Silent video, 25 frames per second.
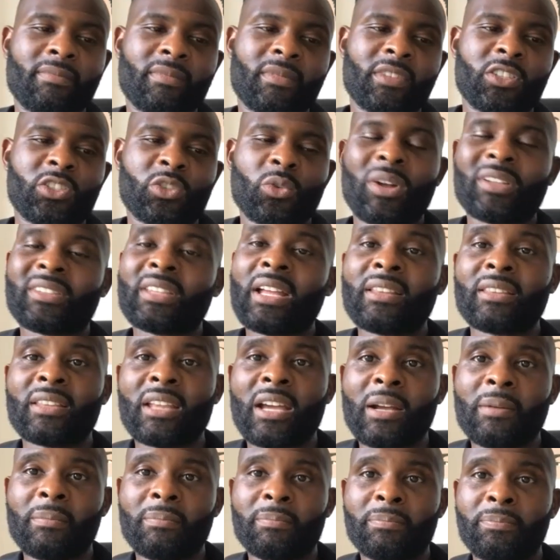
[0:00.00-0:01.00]
So I done
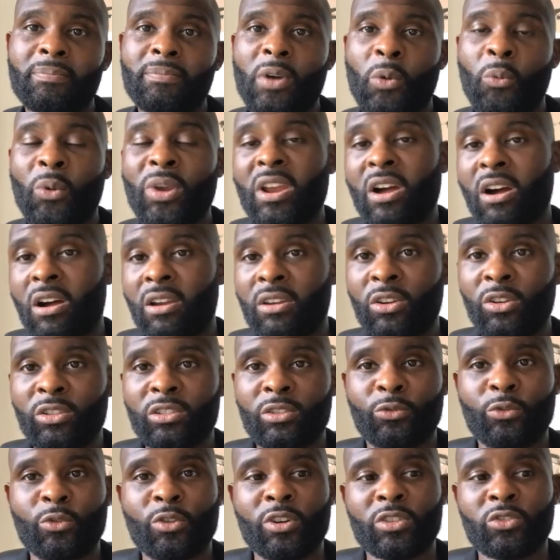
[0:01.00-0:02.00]
that. I went out on loan to
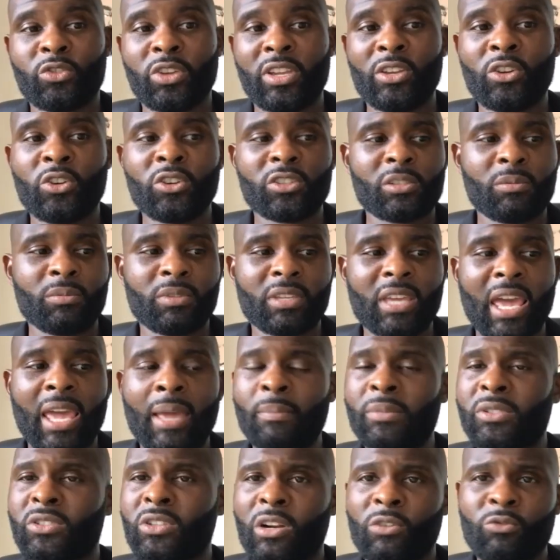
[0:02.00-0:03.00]
Forest Green, got some
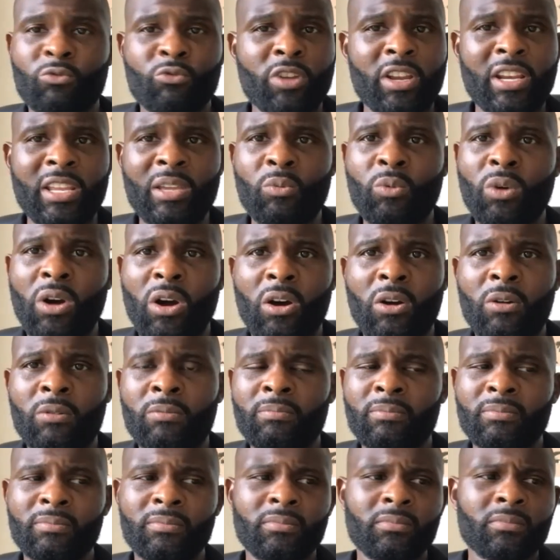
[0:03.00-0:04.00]
games, done really
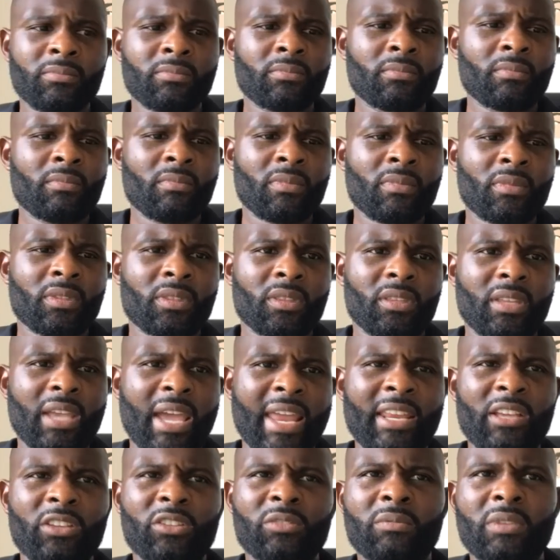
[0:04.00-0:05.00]
well.
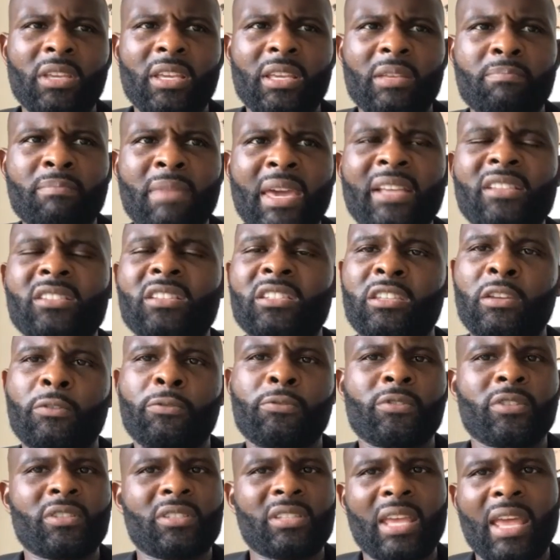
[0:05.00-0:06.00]
And it makes a
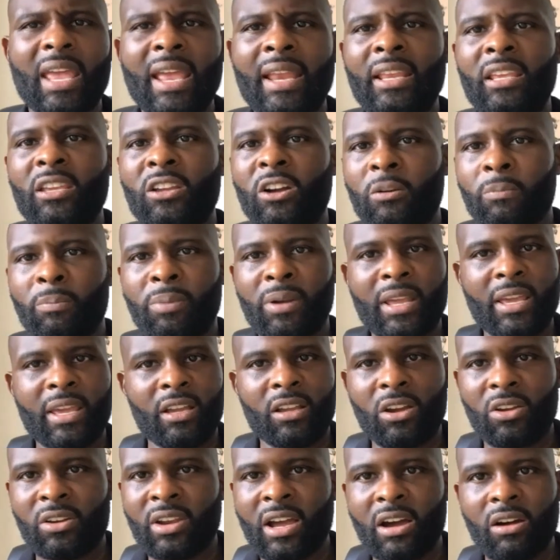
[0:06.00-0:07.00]
difference to any young player
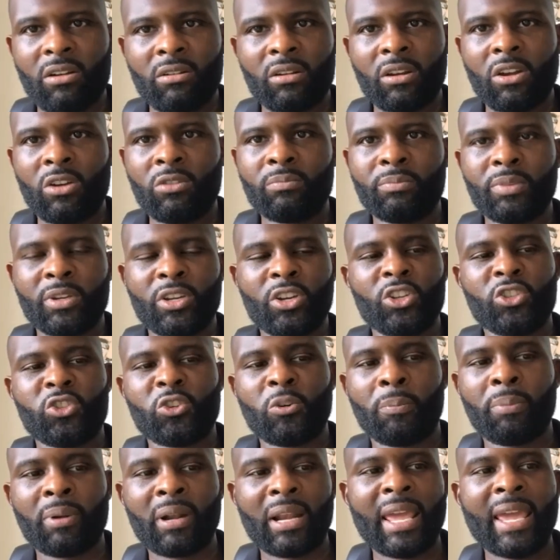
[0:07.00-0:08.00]
going out on loan, because
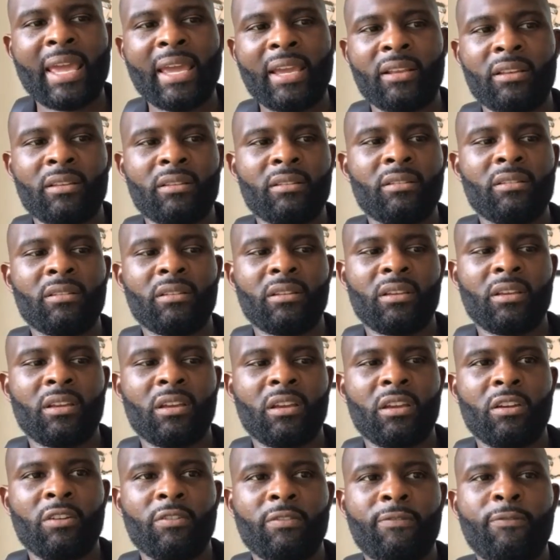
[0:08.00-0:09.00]
you're playing
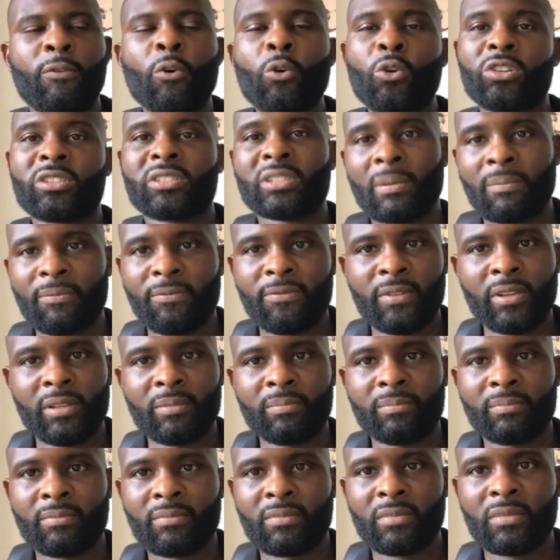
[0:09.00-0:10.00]
for
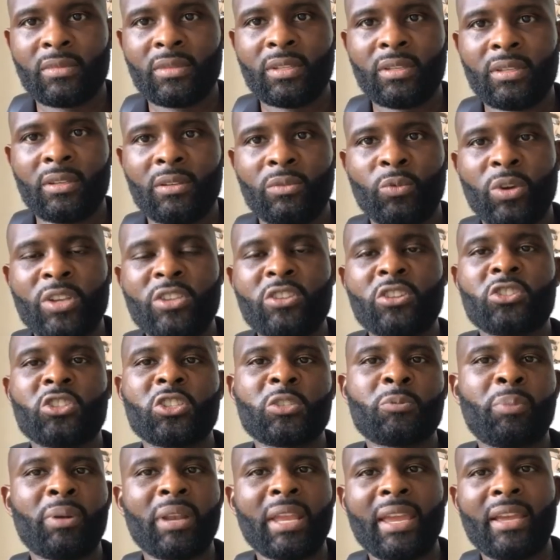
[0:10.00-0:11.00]
something. When you're
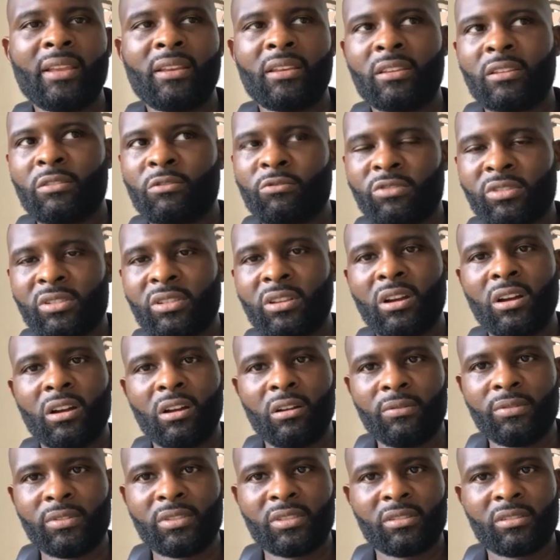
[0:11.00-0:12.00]
just playing in the
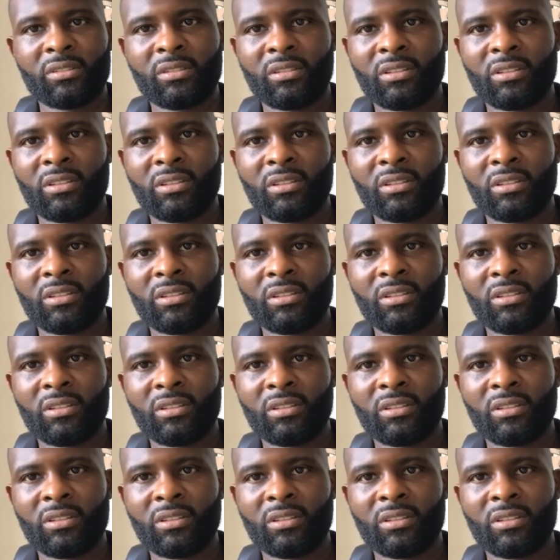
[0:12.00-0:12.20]
reserves,